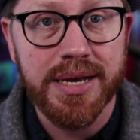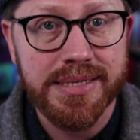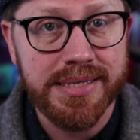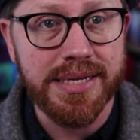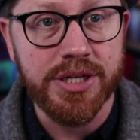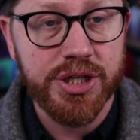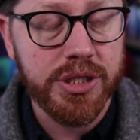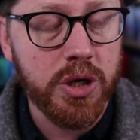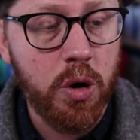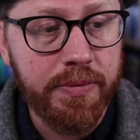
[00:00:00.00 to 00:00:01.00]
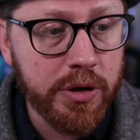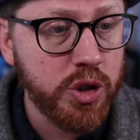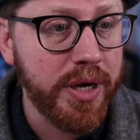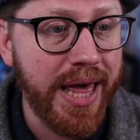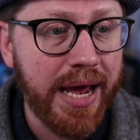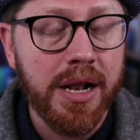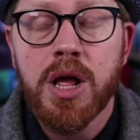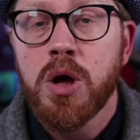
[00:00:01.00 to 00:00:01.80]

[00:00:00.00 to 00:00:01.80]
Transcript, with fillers: a cinch. So hope you enjoy that.